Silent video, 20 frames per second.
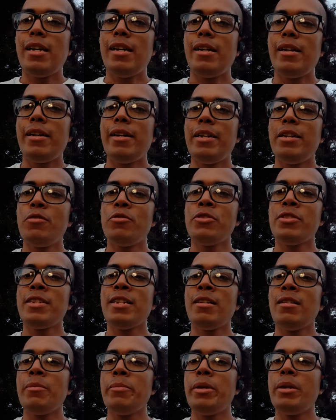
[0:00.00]
He was
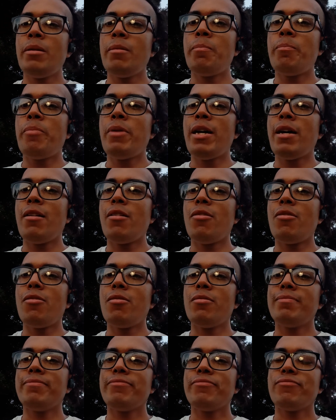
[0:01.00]
telling me about,
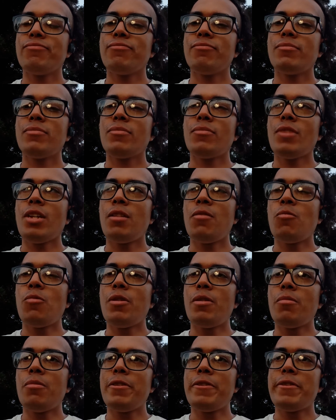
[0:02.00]

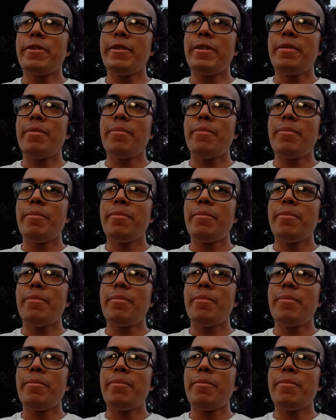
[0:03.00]
what was it?